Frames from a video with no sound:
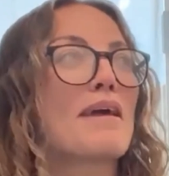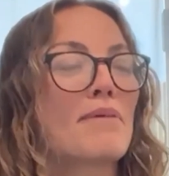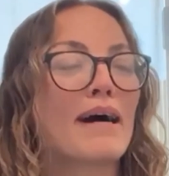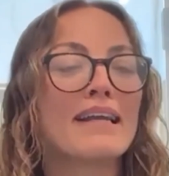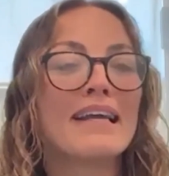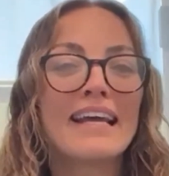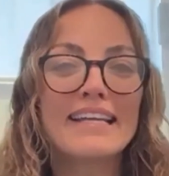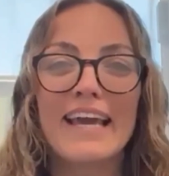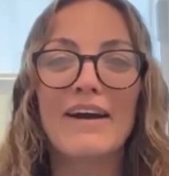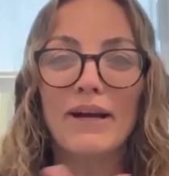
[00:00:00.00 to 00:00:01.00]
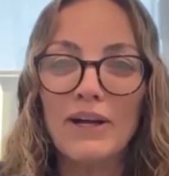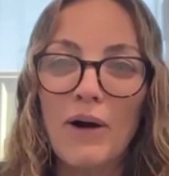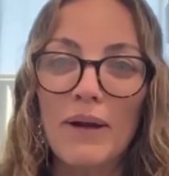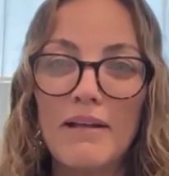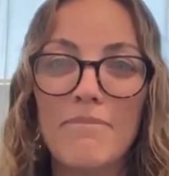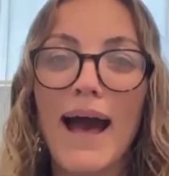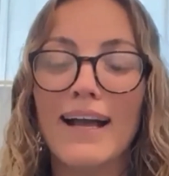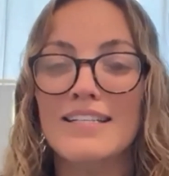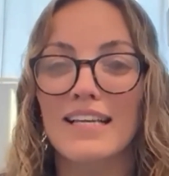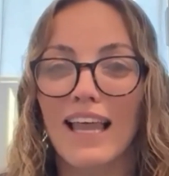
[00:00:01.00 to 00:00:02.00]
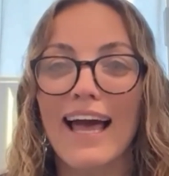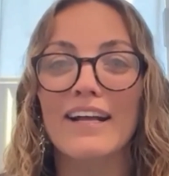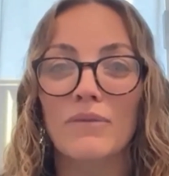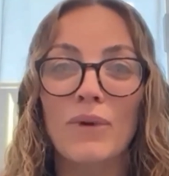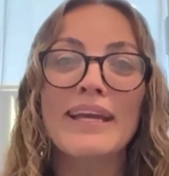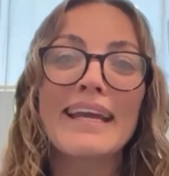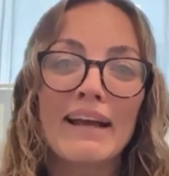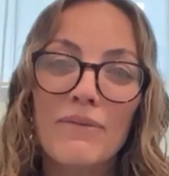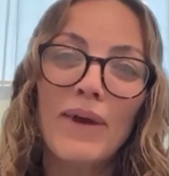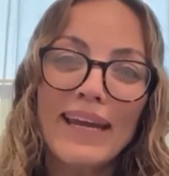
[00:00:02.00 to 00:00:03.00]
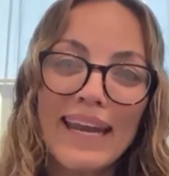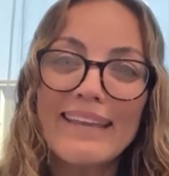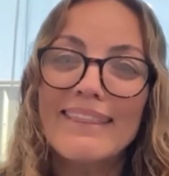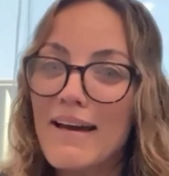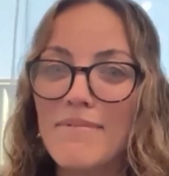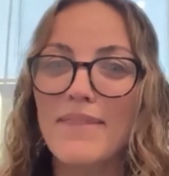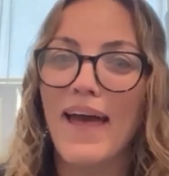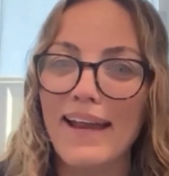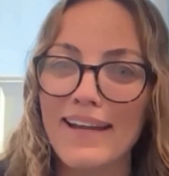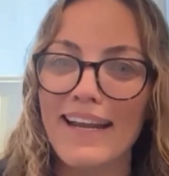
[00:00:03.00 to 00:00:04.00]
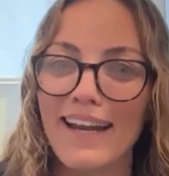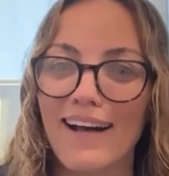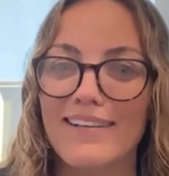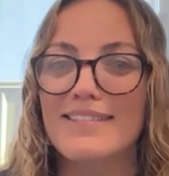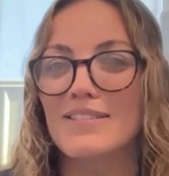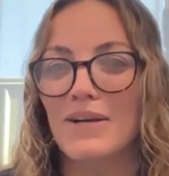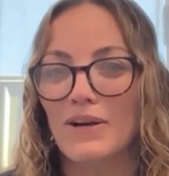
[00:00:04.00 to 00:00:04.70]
But yeah, we're going back to like, we need them and they need us. So